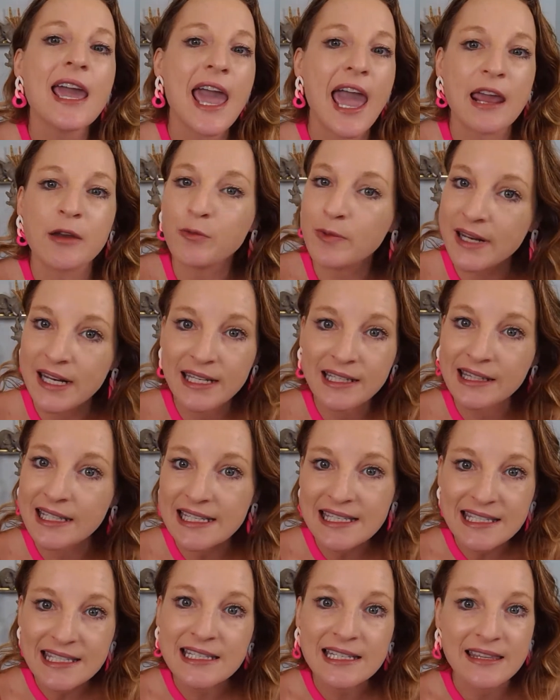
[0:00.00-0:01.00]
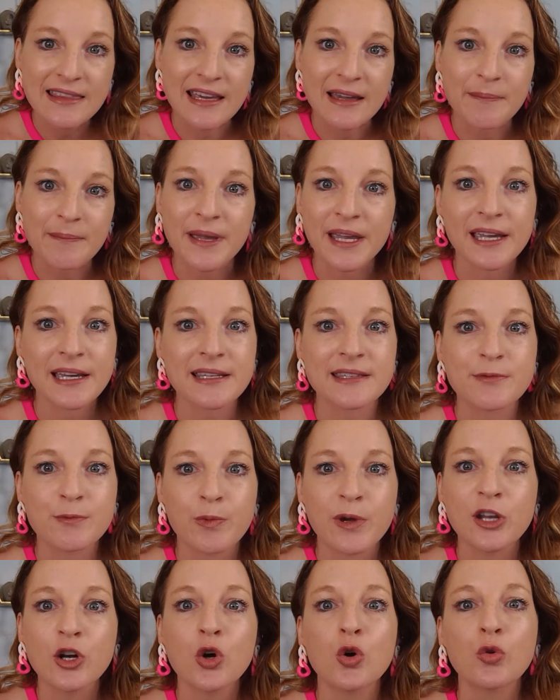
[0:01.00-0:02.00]
and we didn't listen to them because
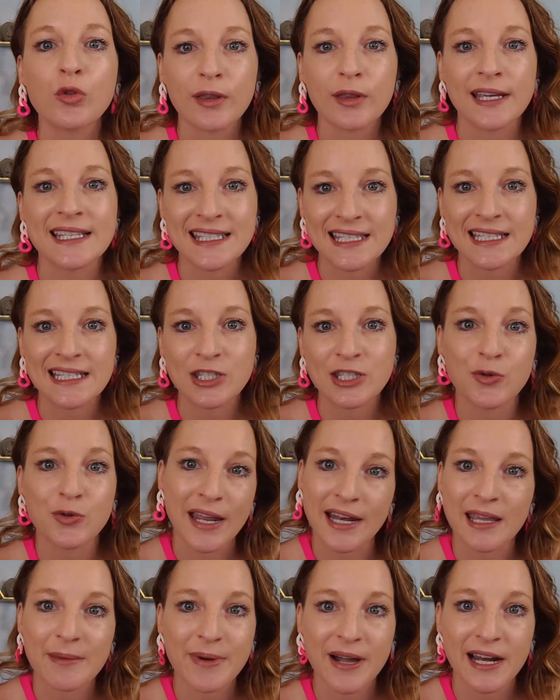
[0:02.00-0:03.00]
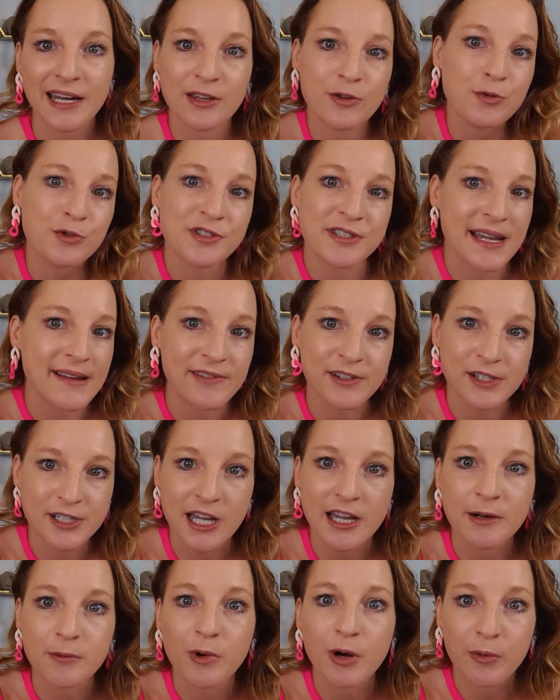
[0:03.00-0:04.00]
we don't listen to anybody who's never
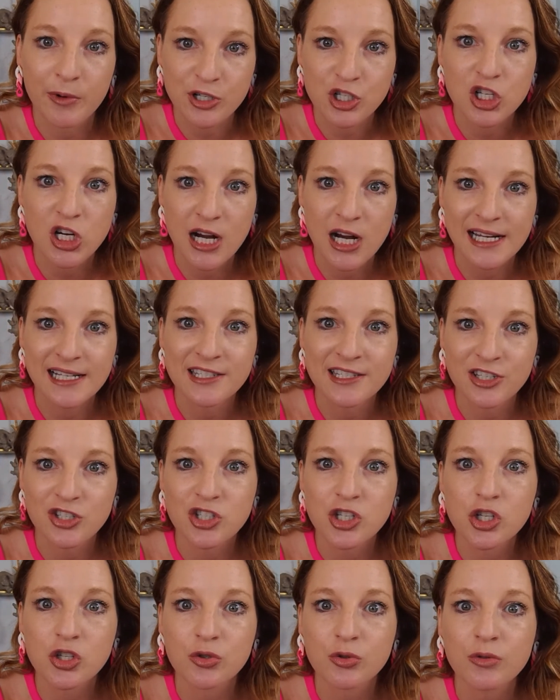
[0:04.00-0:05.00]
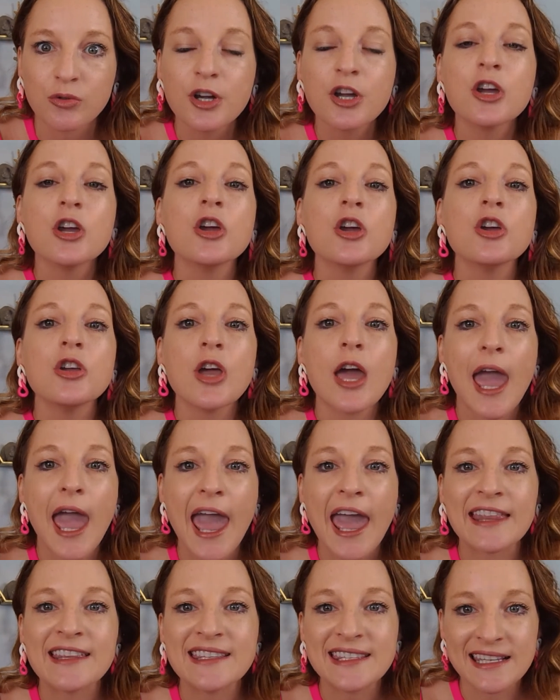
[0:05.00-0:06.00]
done what we're trying to do.
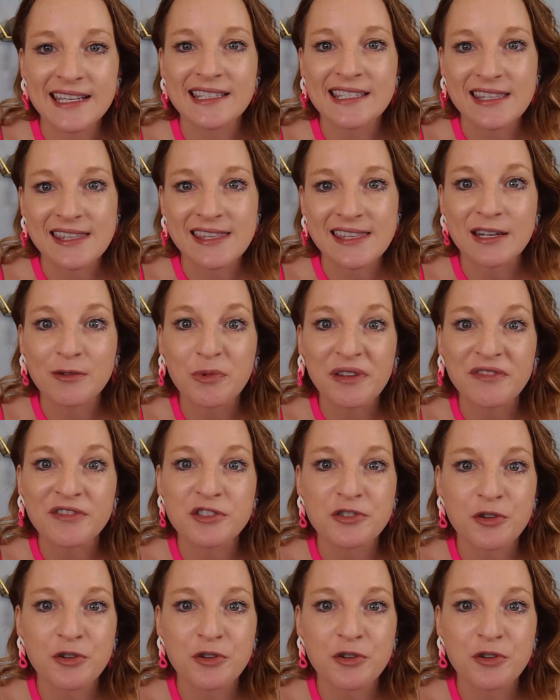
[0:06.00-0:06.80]
And since then, we've